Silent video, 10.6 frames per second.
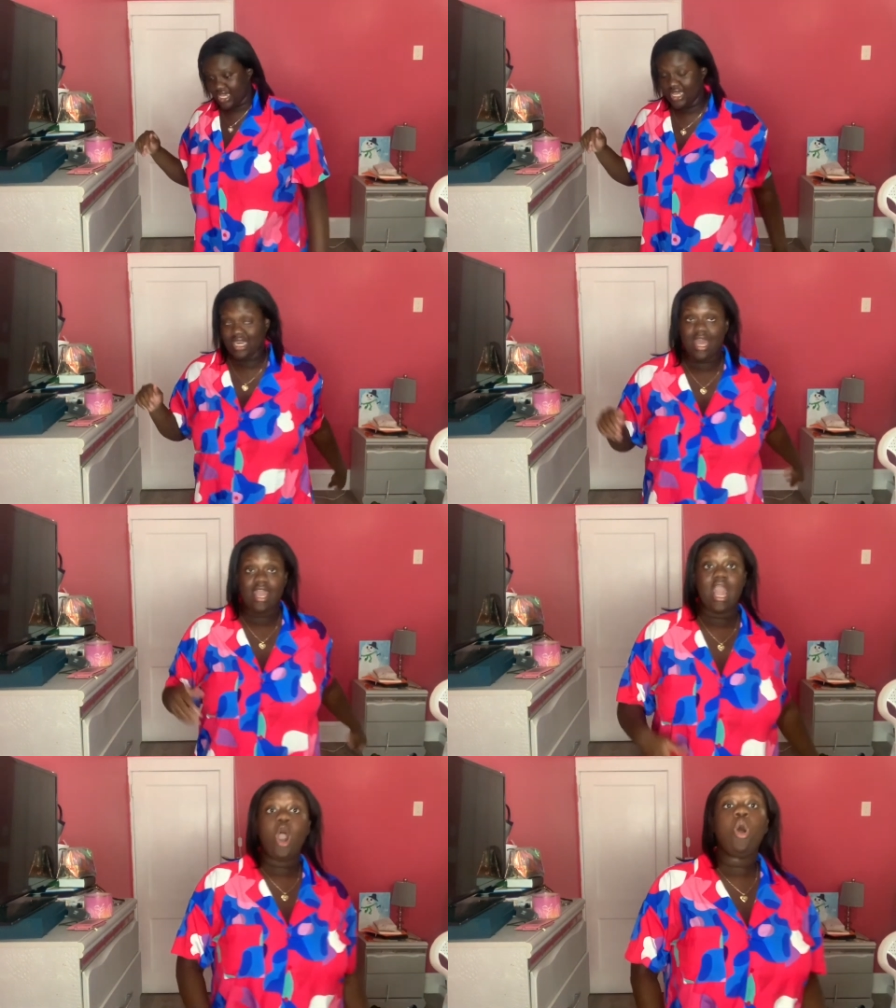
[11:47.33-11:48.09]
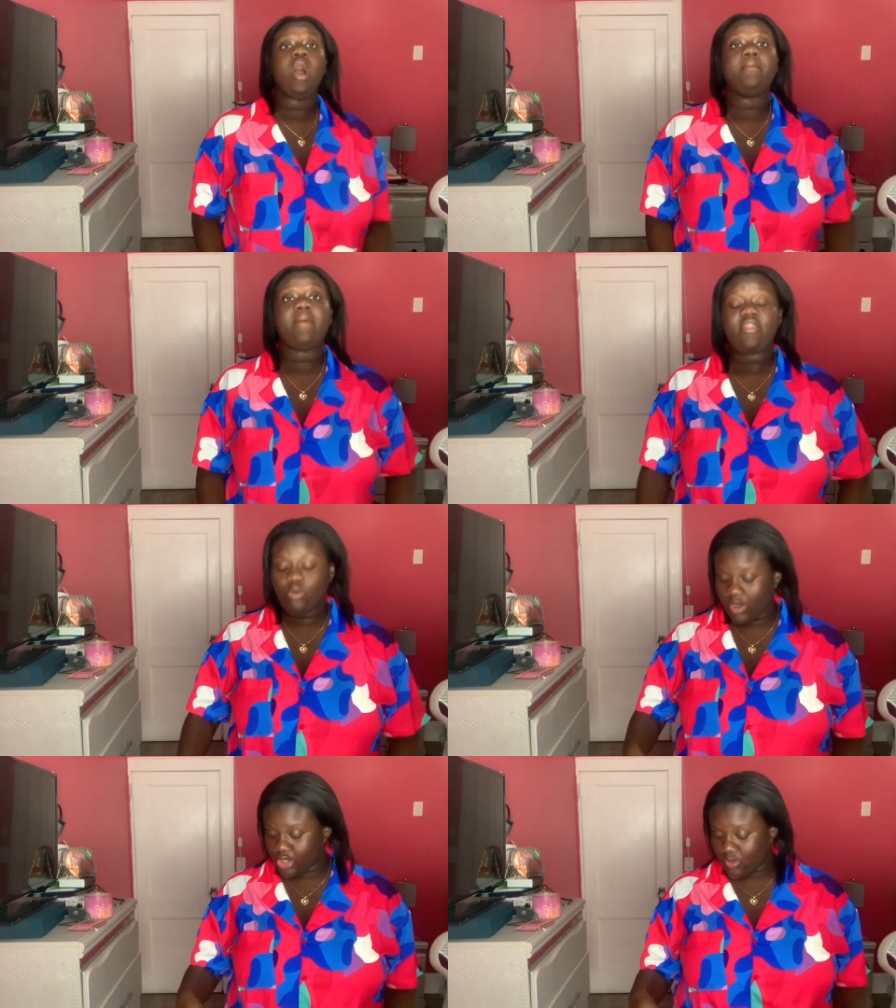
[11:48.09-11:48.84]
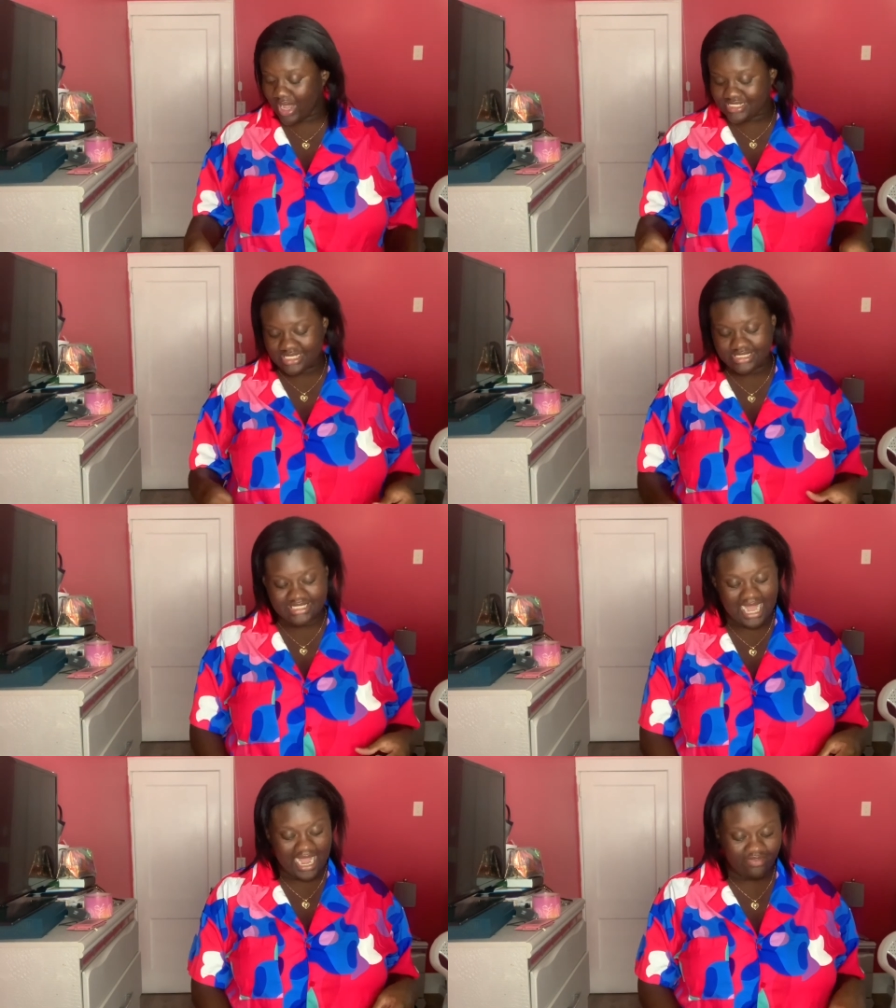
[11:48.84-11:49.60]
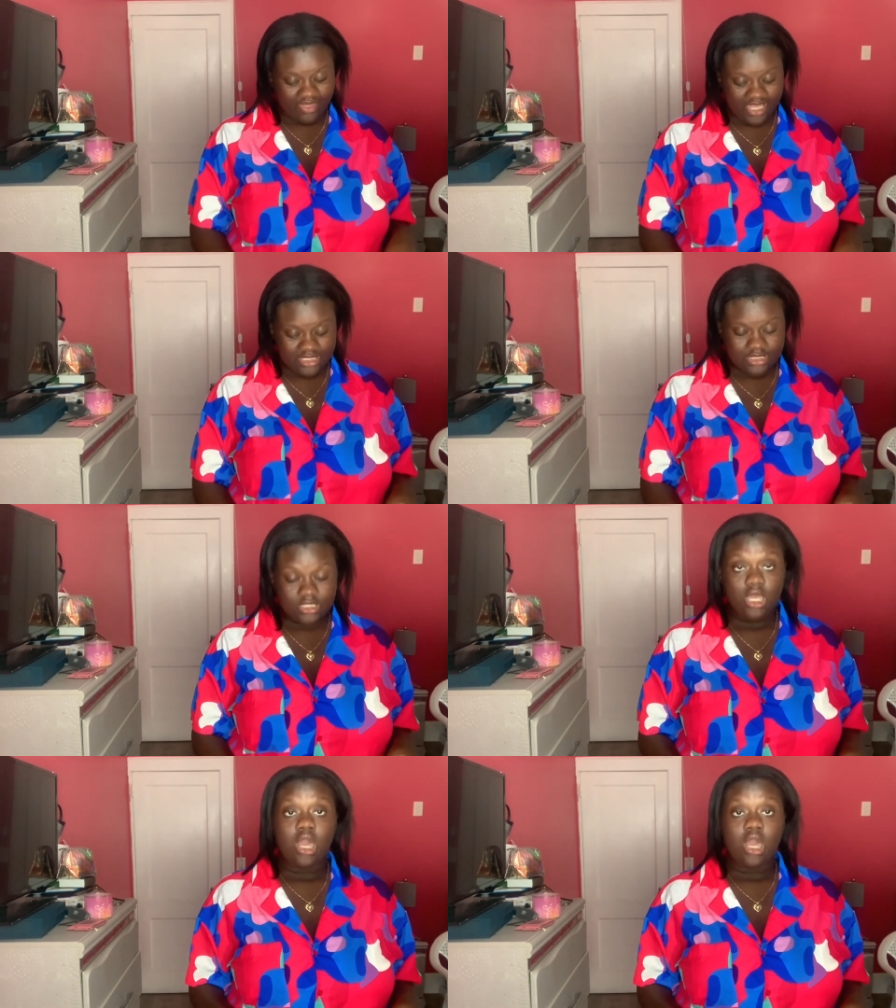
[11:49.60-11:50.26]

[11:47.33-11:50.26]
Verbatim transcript: it. Like, oh, and by the way, you guys can tie this.